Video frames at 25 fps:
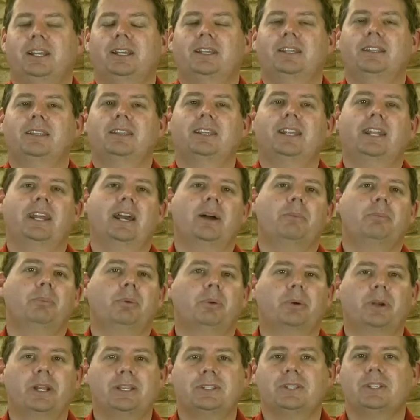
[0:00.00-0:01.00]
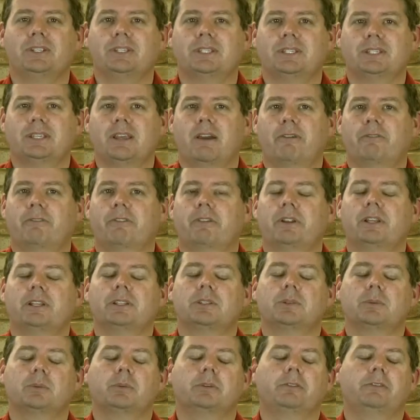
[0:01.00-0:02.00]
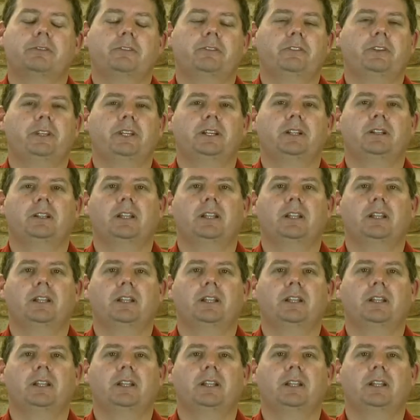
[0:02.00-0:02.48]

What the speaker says: that our present sufferings will feel